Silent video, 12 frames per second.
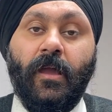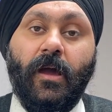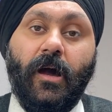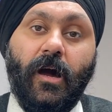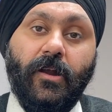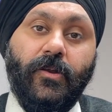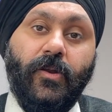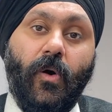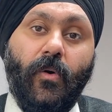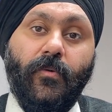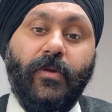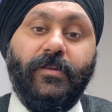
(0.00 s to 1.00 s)
A
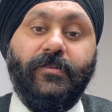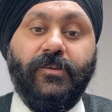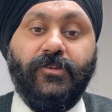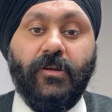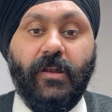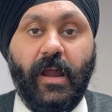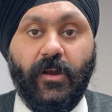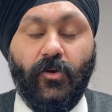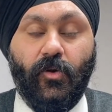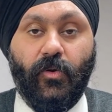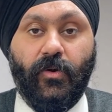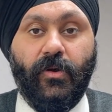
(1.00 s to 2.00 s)
non-residential
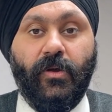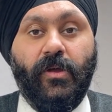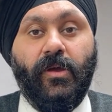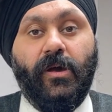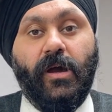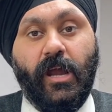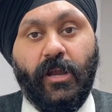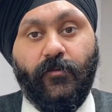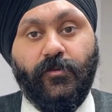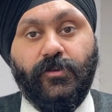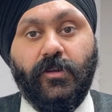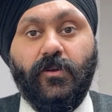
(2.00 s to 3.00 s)
landlord, an
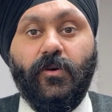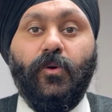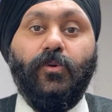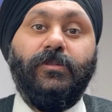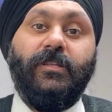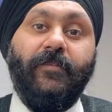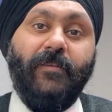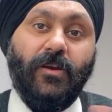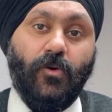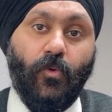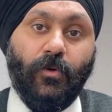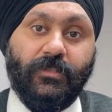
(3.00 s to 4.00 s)
individual who is living
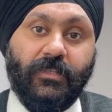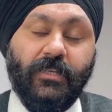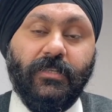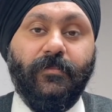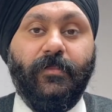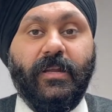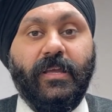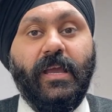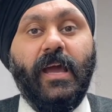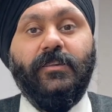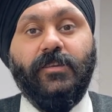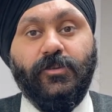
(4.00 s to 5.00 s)
overseas but he
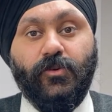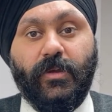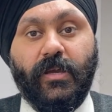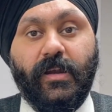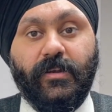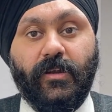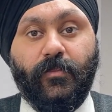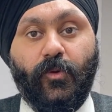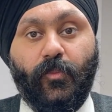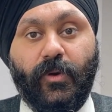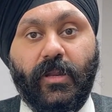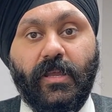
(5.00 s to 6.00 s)
has a UK rental
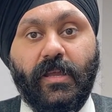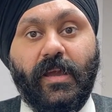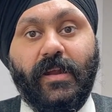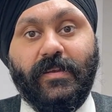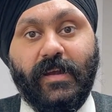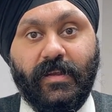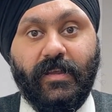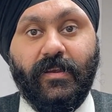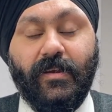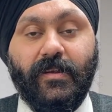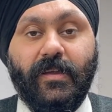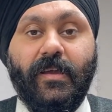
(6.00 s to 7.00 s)
property and getting
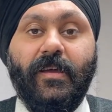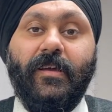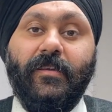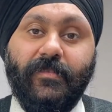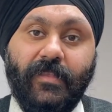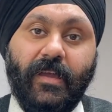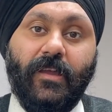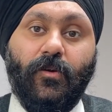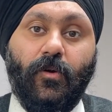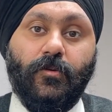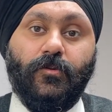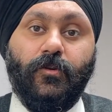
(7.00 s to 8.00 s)
rent, they can
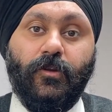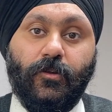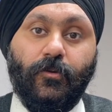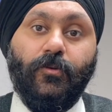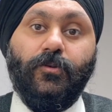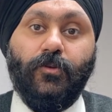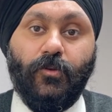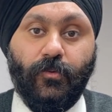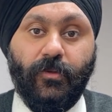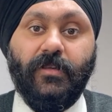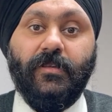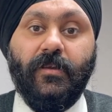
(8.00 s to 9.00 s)
also disclose through this